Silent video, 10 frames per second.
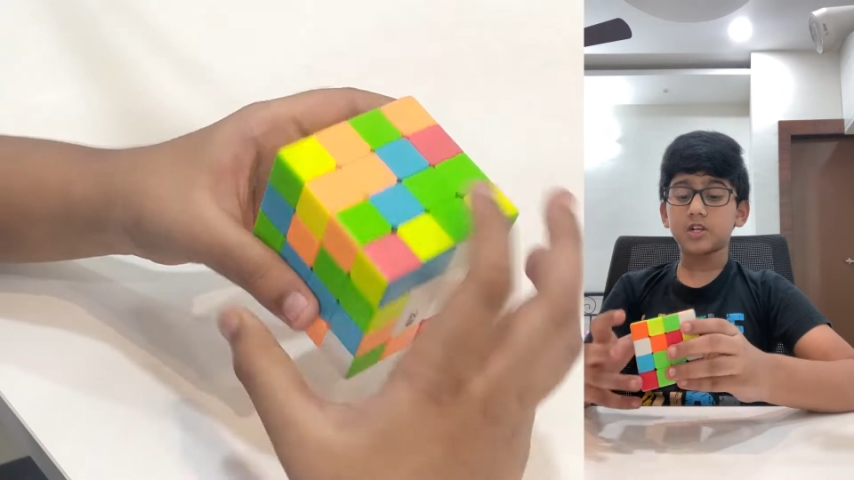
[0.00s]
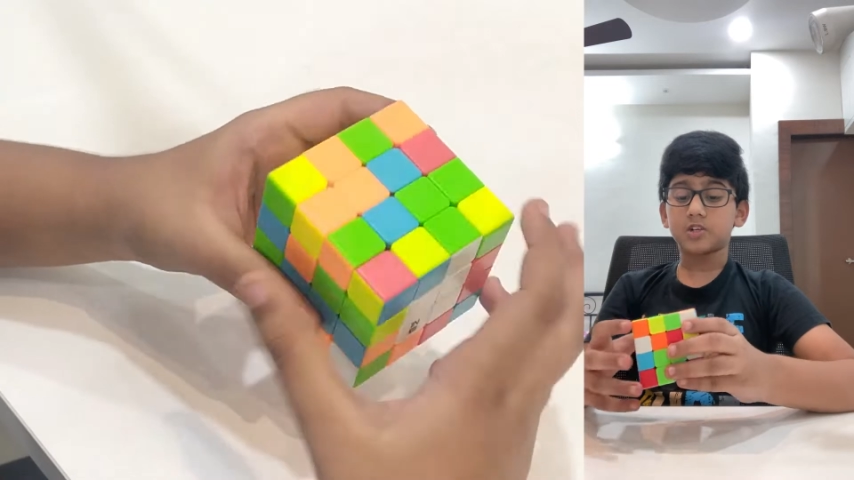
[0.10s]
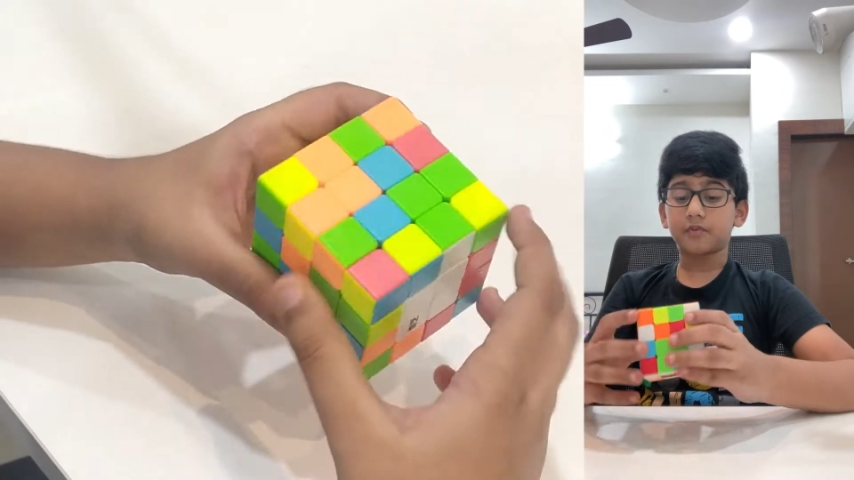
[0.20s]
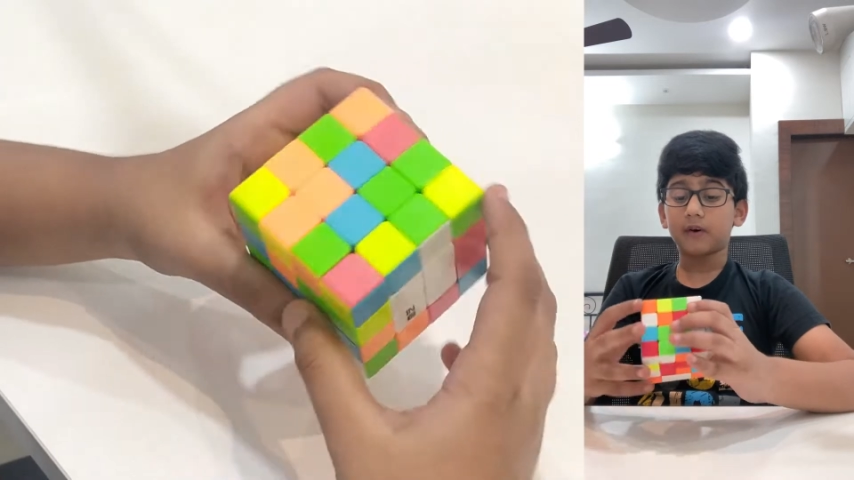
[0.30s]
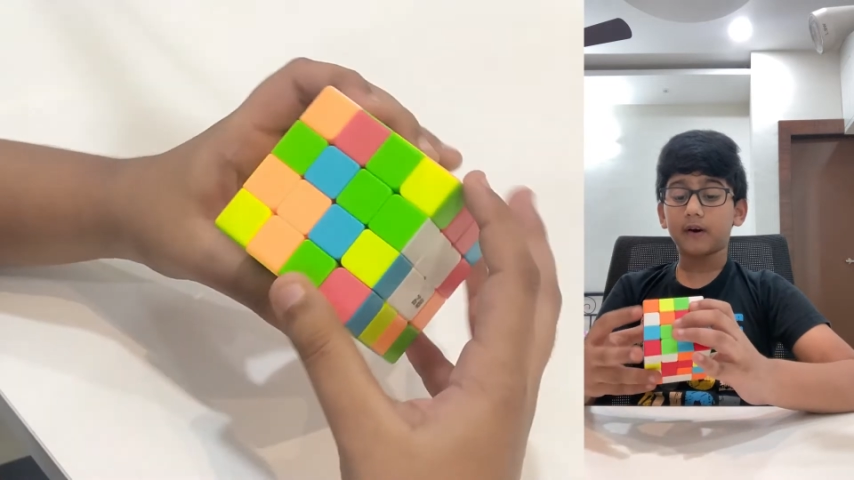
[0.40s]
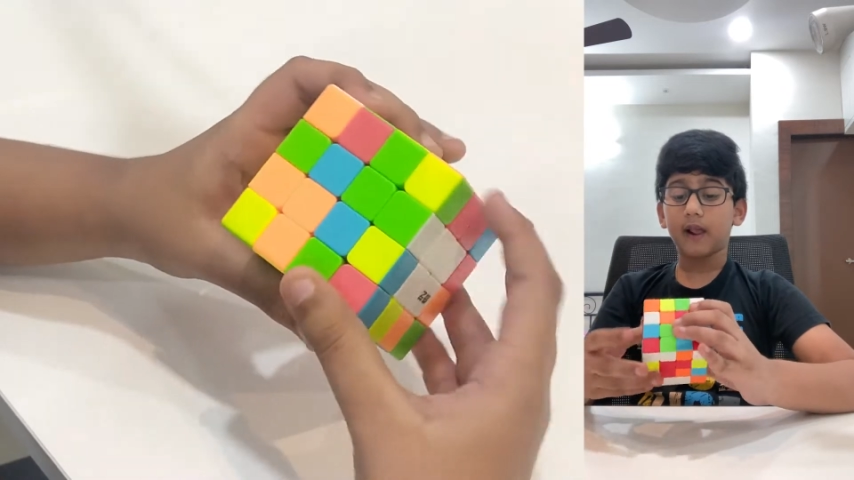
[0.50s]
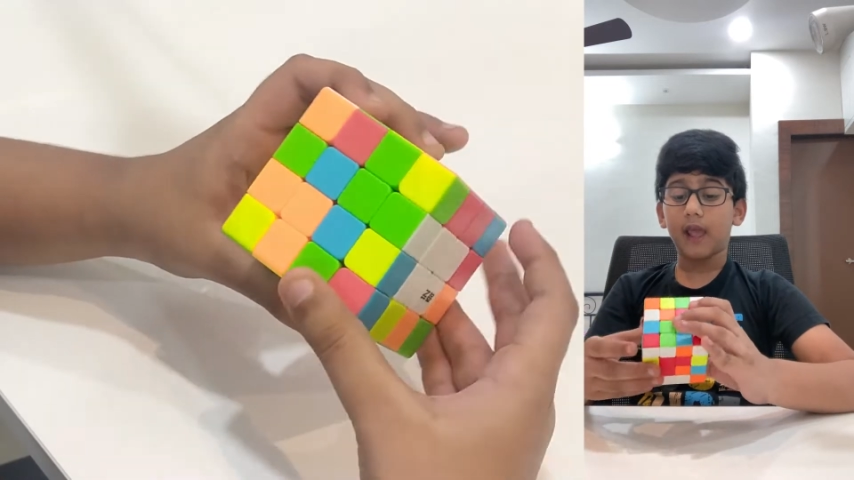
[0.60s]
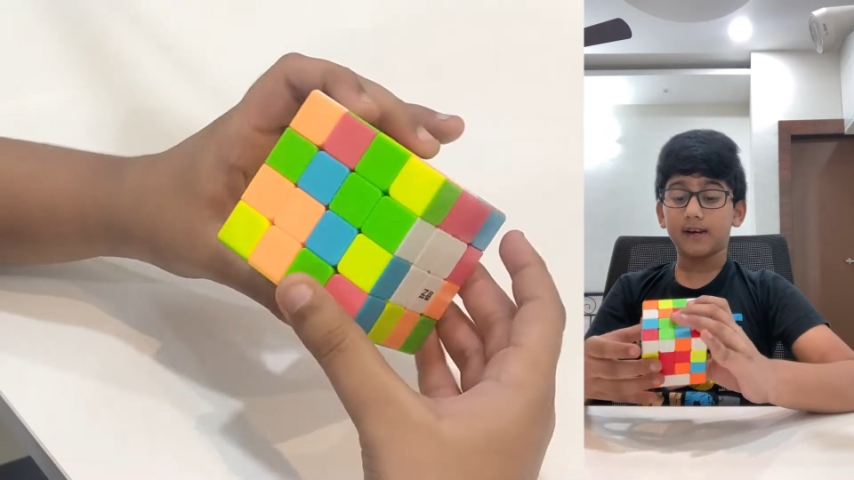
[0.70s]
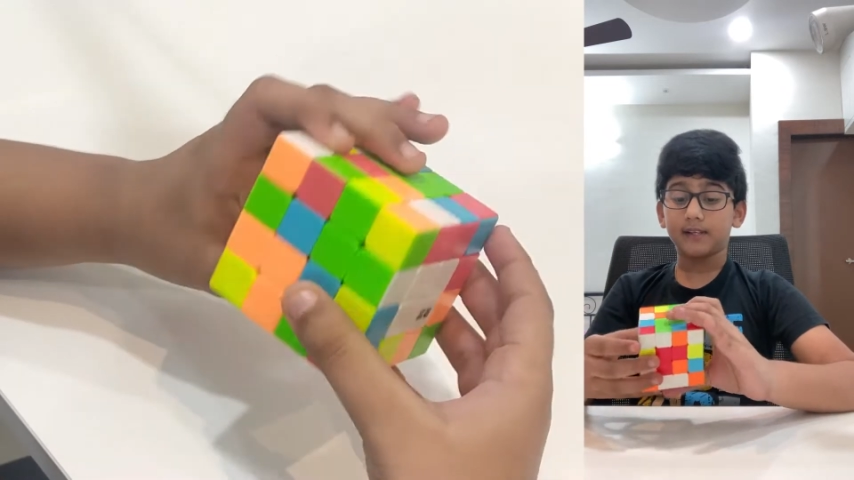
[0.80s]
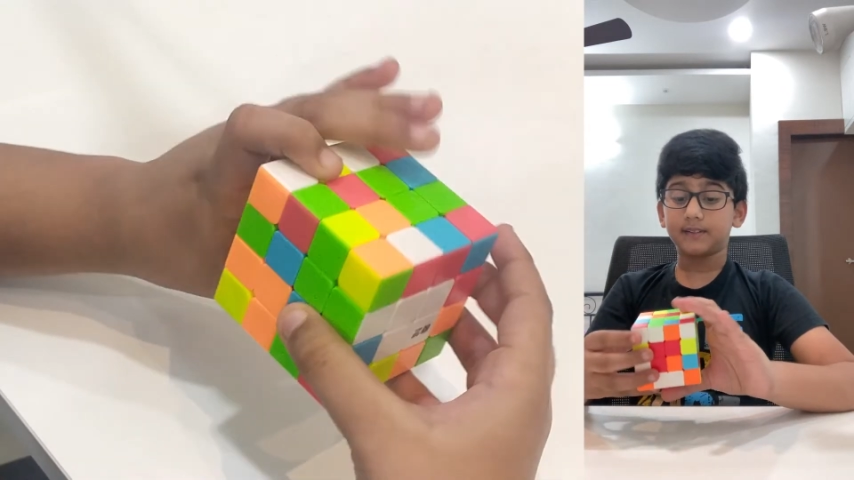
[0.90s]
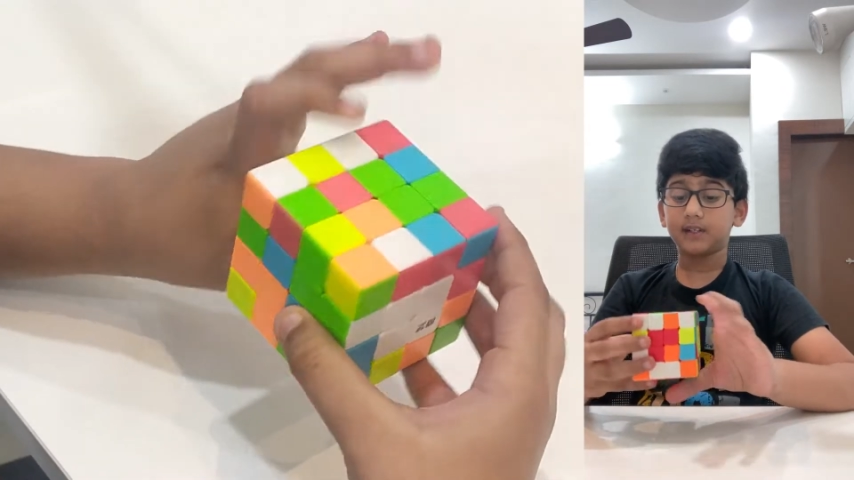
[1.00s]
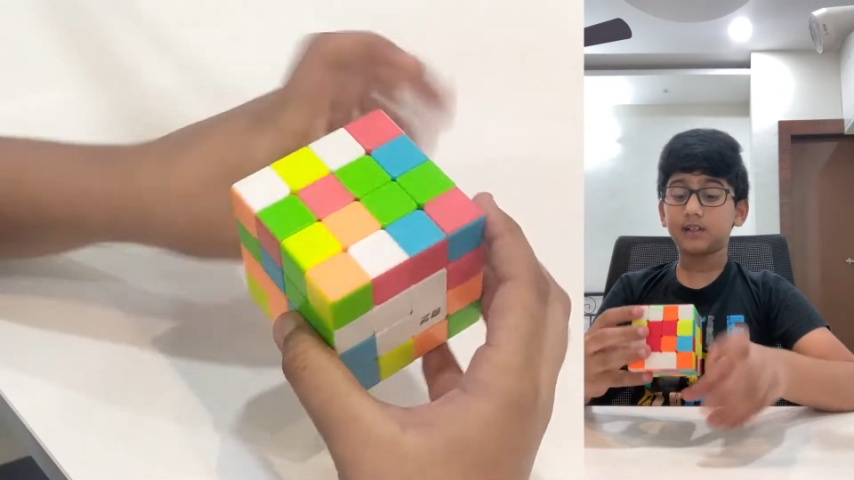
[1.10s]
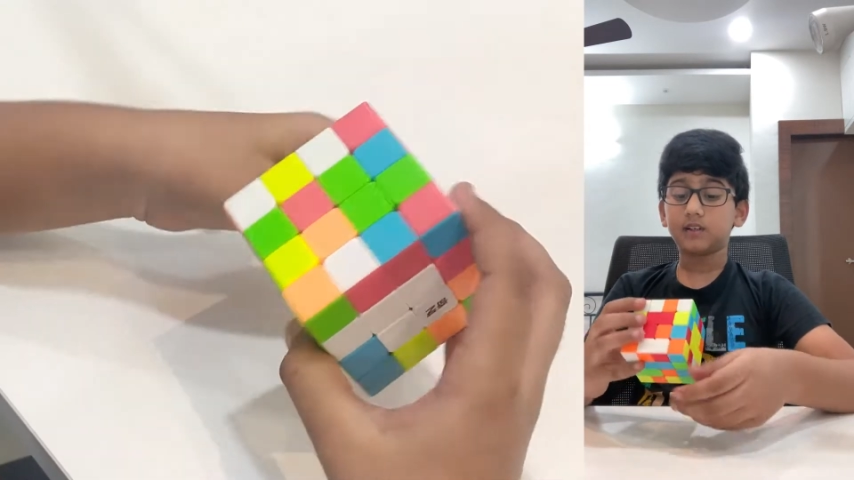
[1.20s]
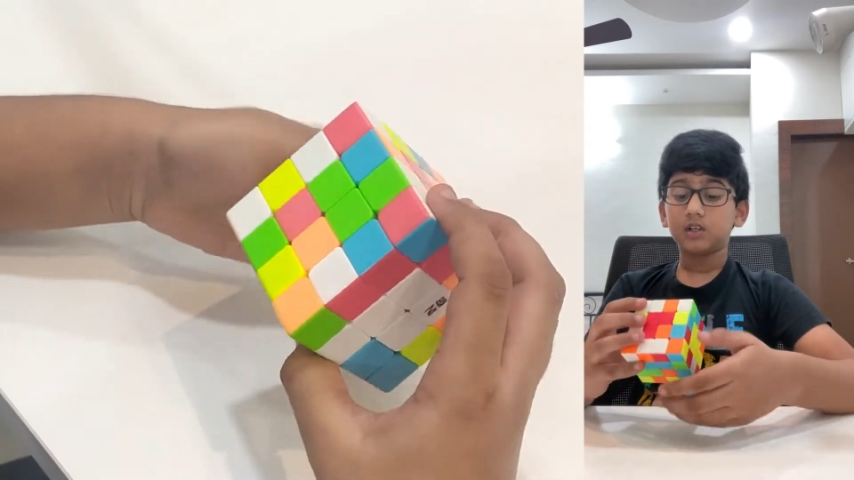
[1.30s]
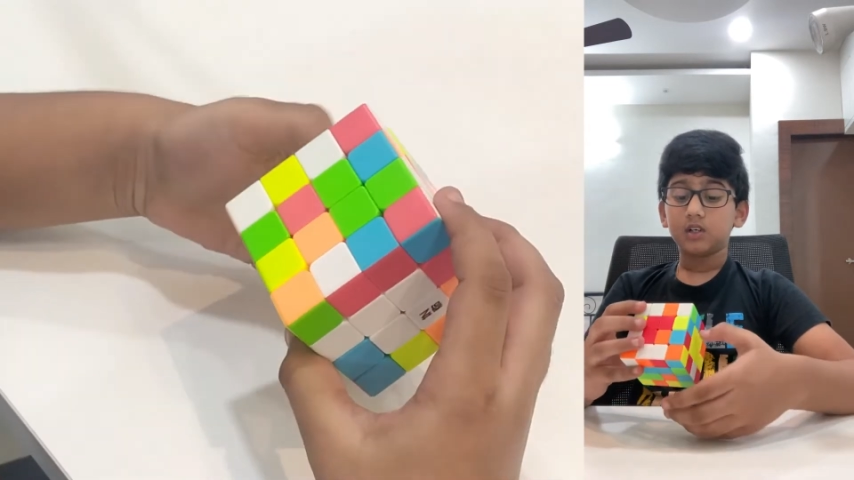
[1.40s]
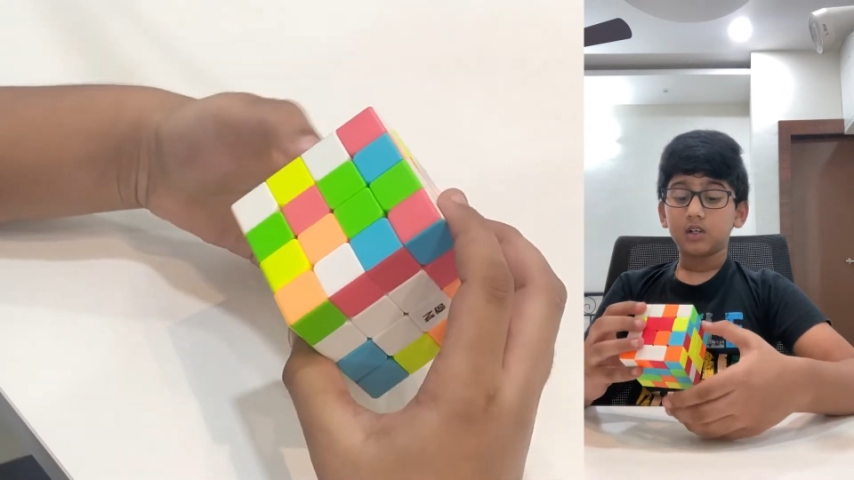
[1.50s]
search for another